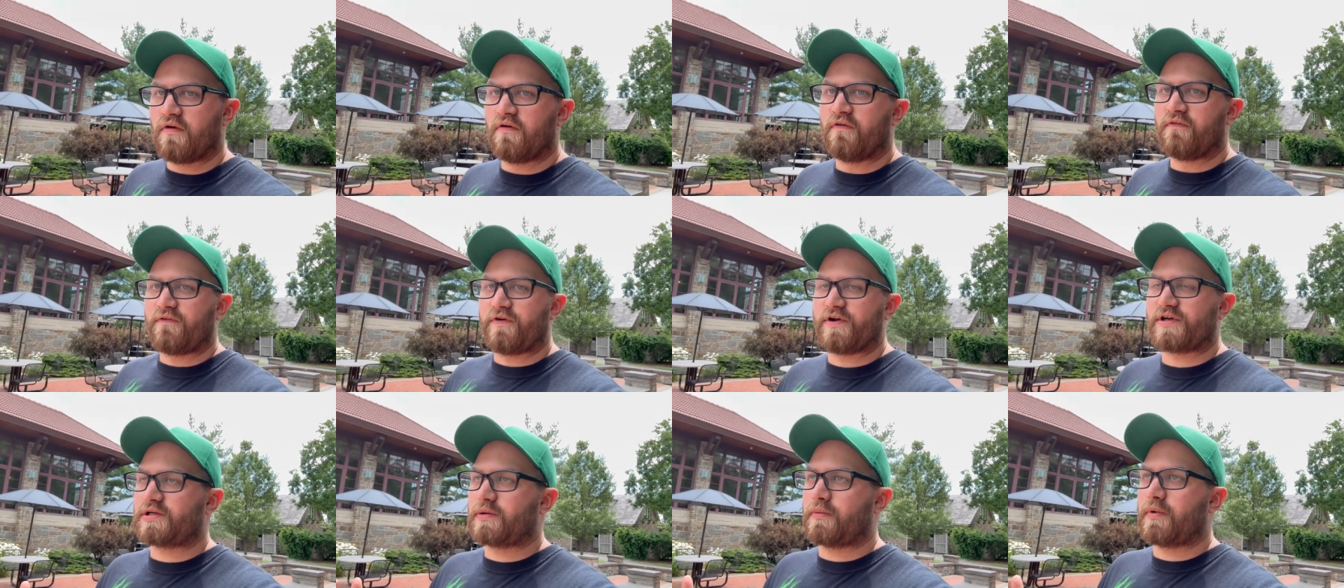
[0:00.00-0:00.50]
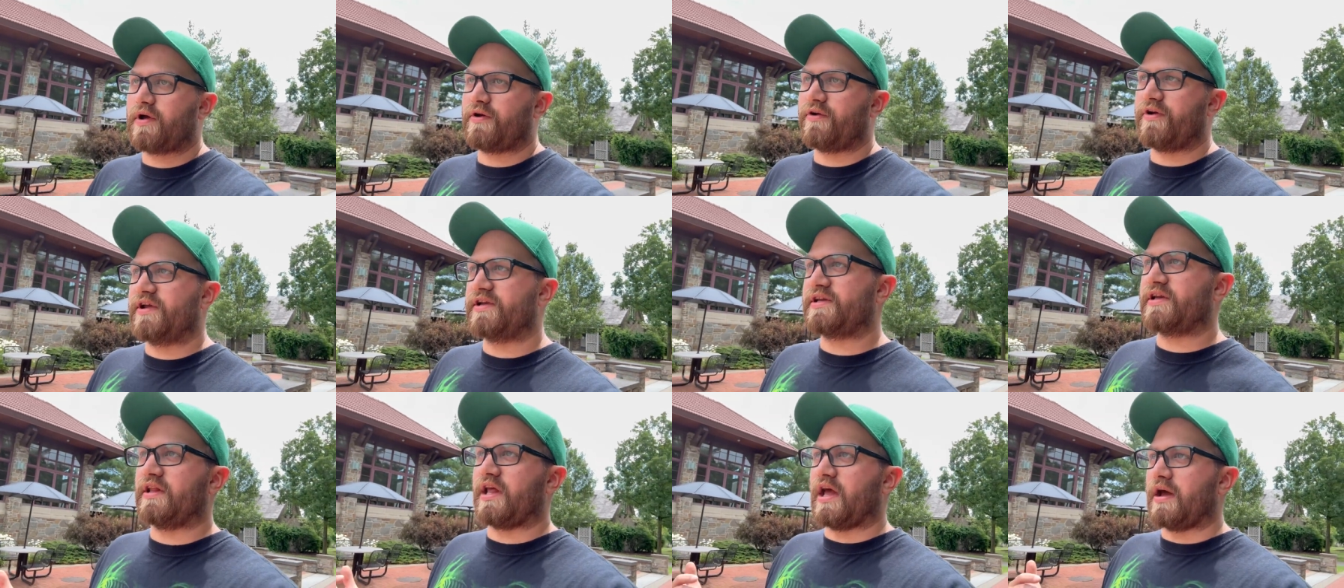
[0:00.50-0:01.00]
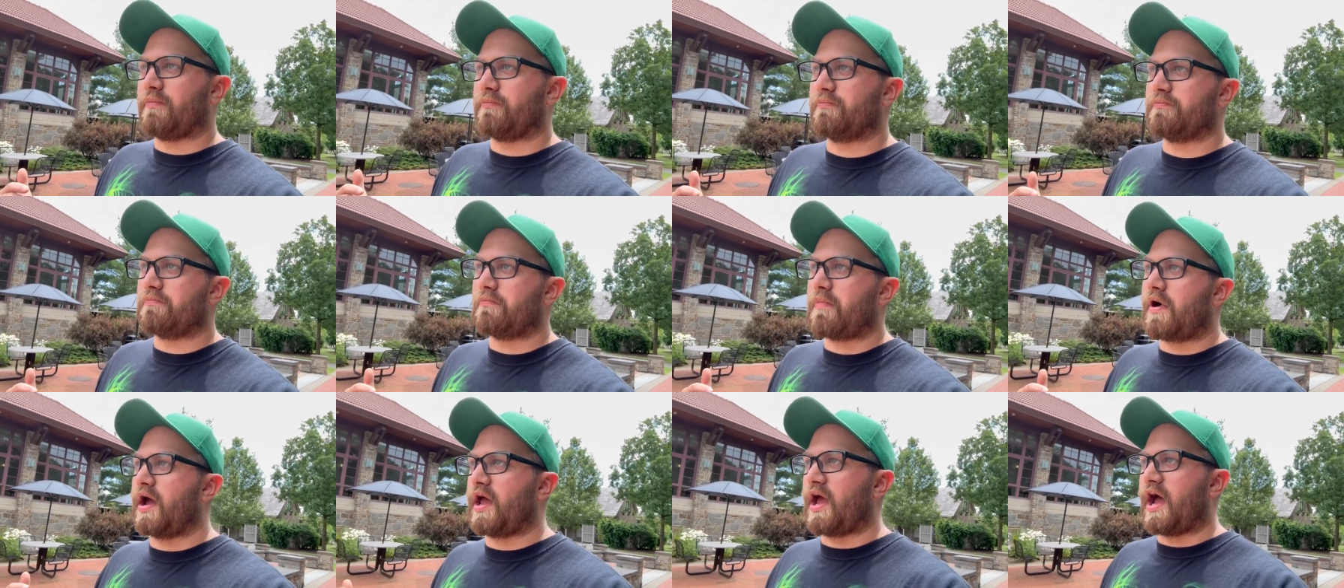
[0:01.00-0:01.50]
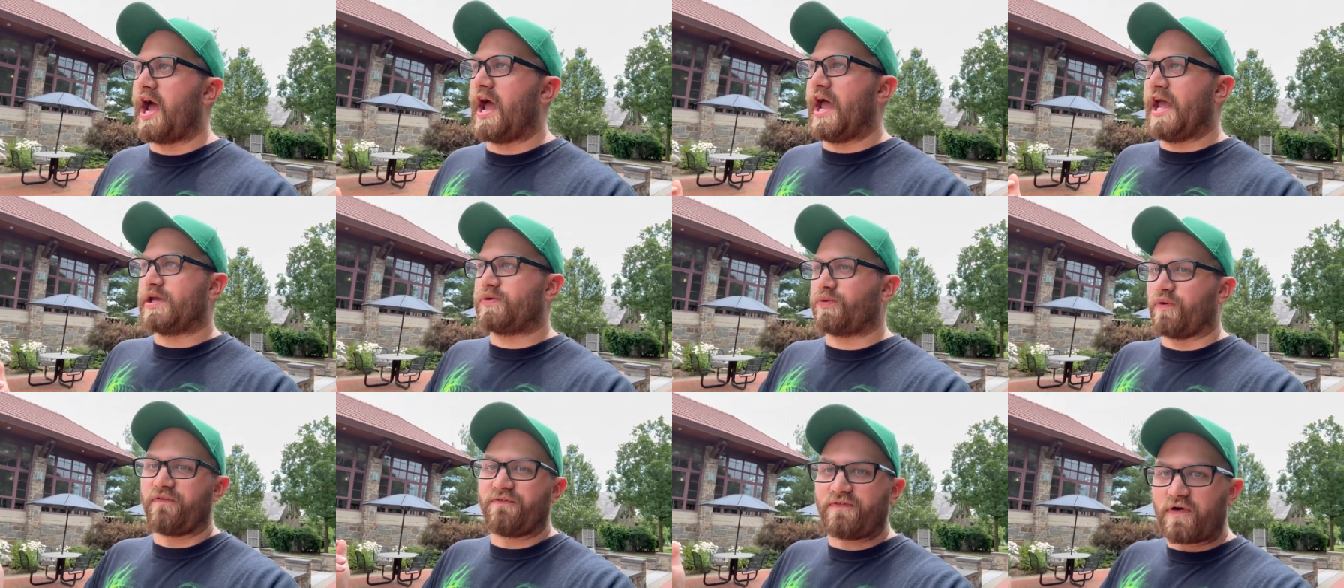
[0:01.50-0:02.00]
for some odd reason that my
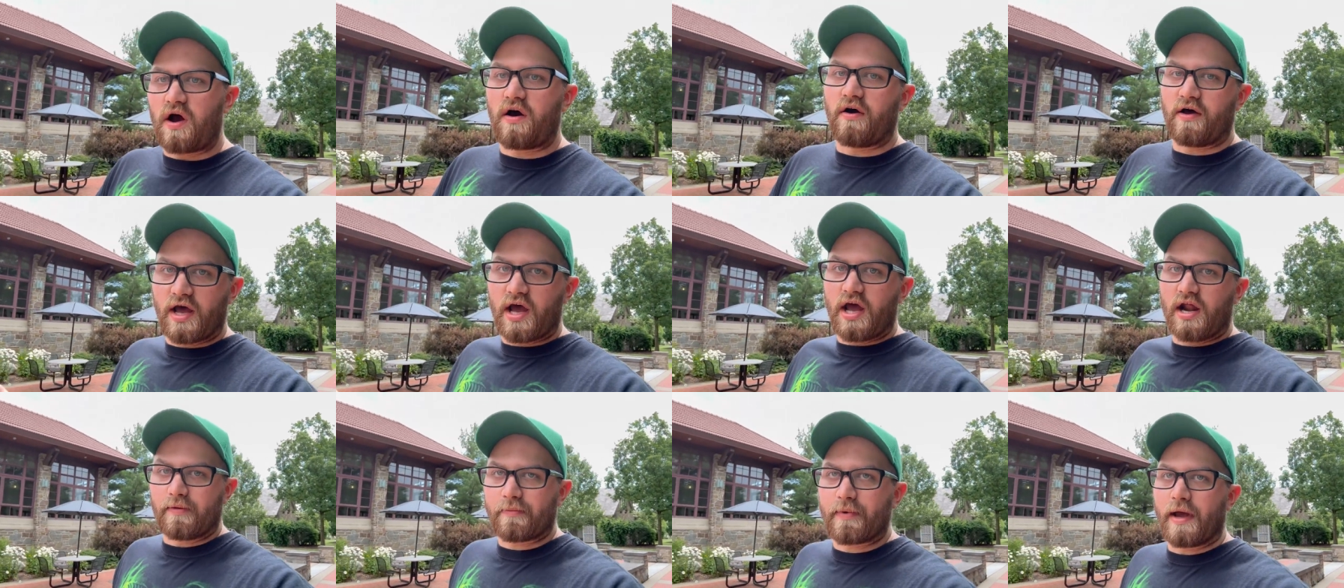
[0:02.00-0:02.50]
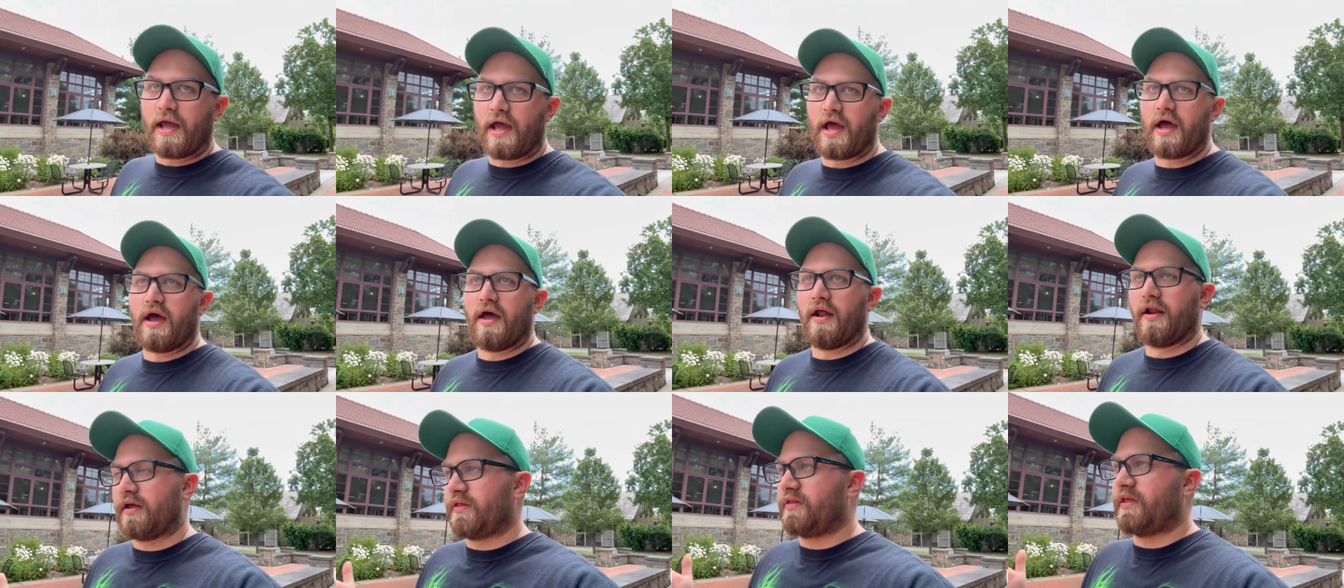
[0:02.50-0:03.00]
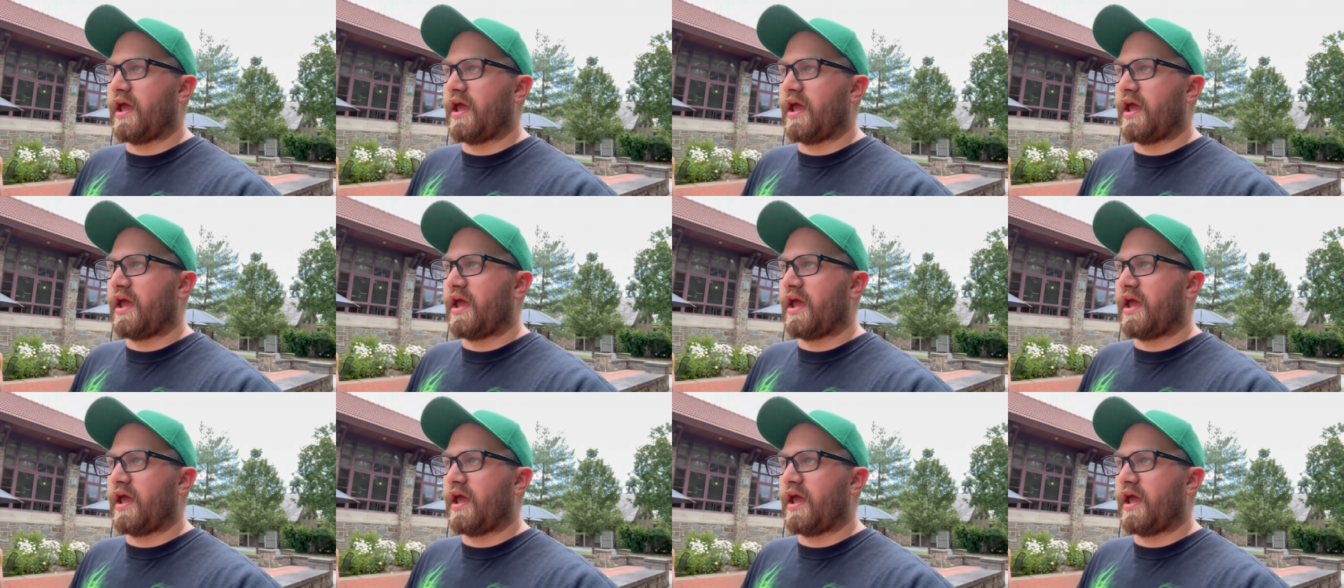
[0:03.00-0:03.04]
eyes were falling out of my head.